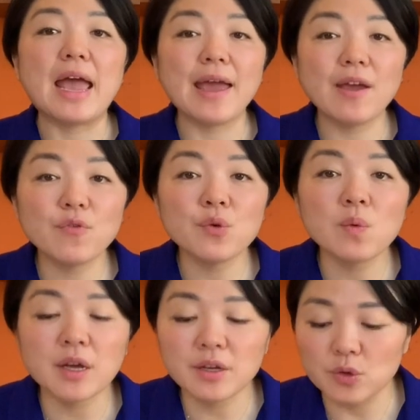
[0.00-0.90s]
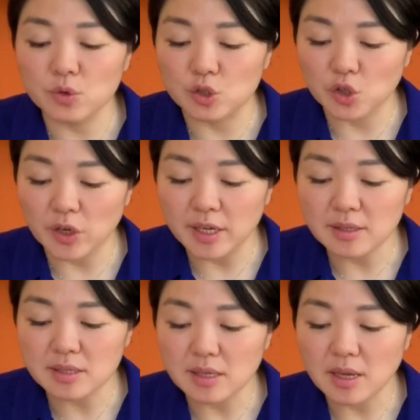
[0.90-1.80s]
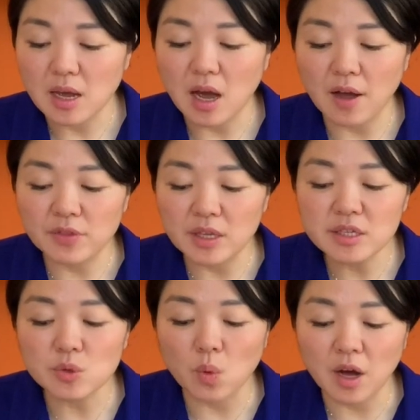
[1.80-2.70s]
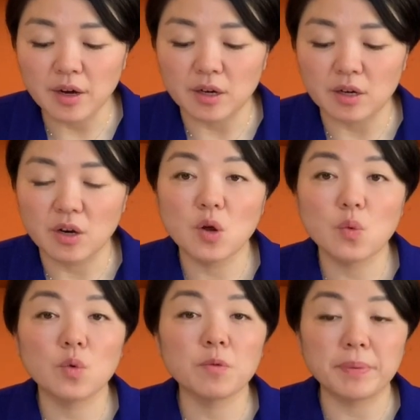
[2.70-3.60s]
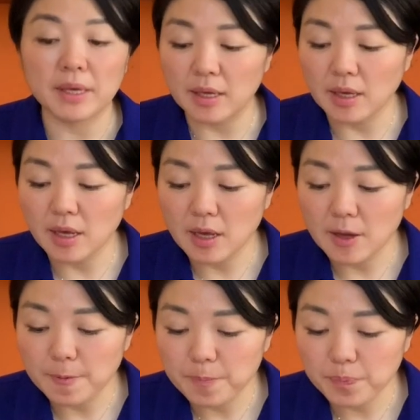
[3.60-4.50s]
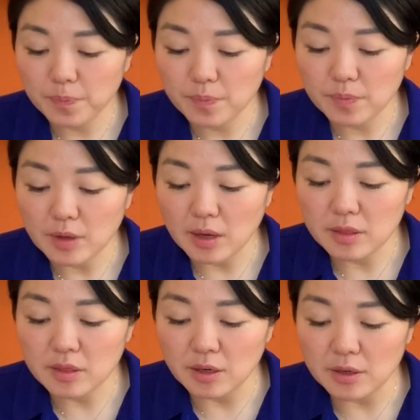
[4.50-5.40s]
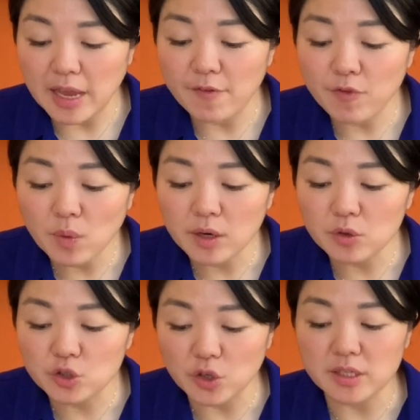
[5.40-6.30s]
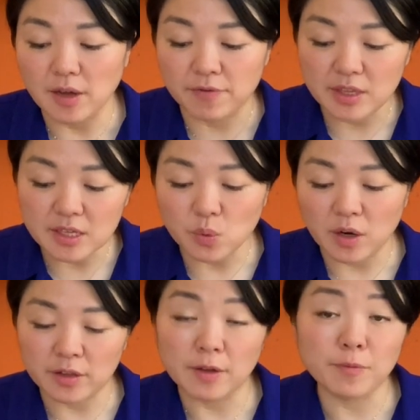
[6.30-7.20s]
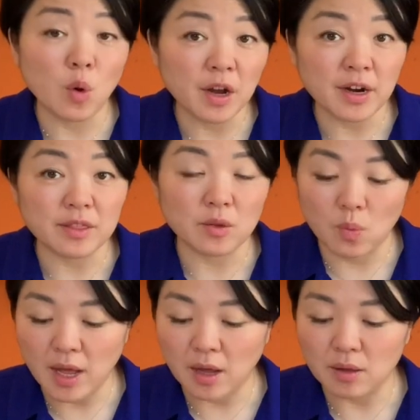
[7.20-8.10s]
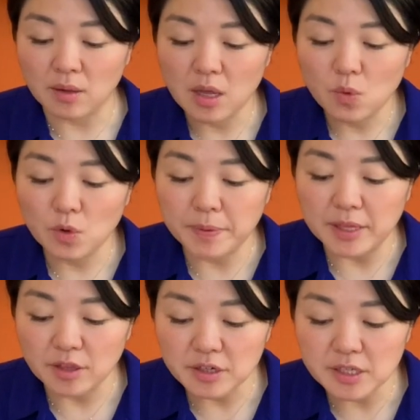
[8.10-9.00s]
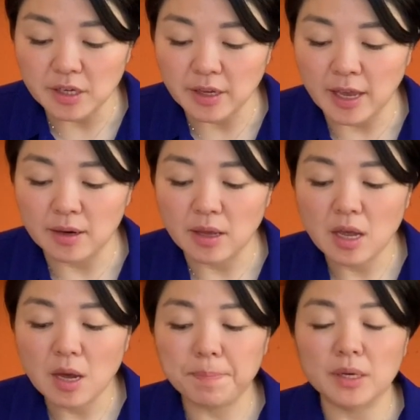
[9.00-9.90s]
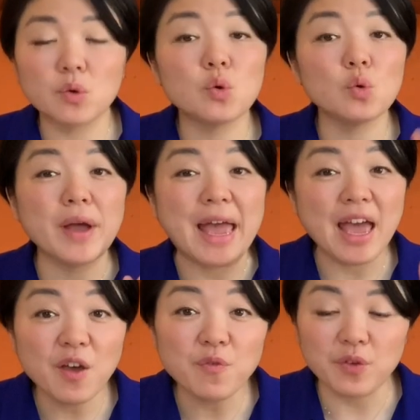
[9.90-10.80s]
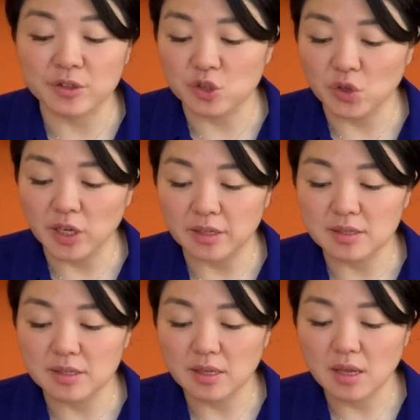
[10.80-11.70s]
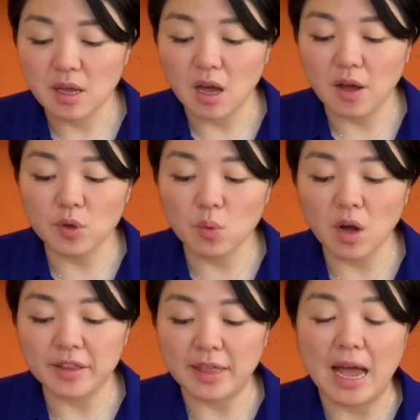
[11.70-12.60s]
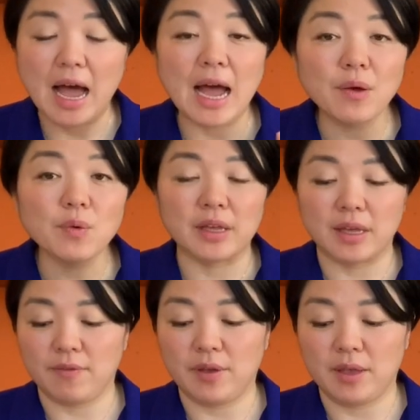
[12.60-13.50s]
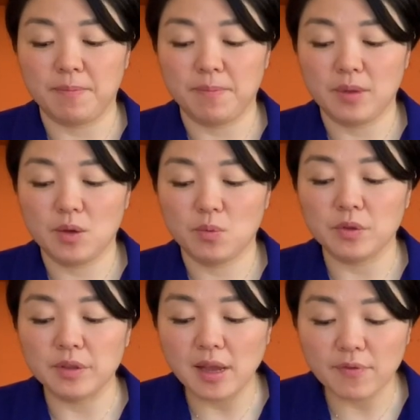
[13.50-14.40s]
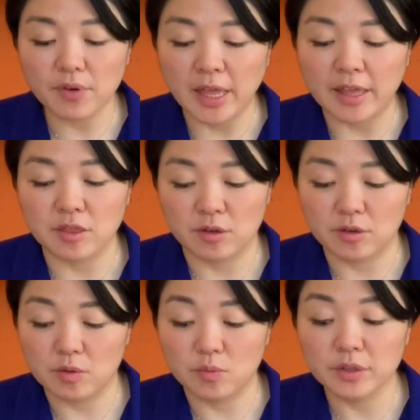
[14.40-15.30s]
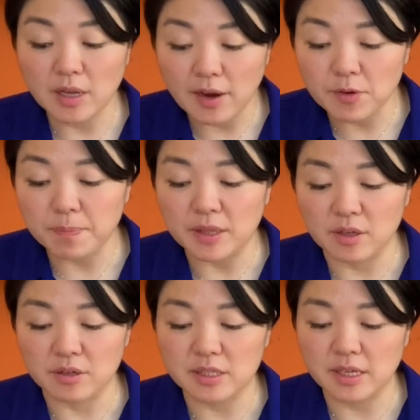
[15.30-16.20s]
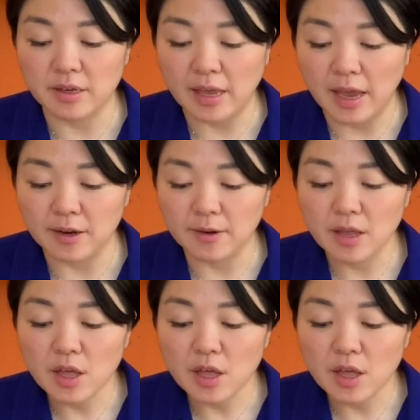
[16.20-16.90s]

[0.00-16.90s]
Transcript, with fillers: Everyone who drinks of this water will be everyone who drinks of this water, the water at the well, will be thirsty again, but whoever drinks of the water that I will give him will never get there will never be thirsty again.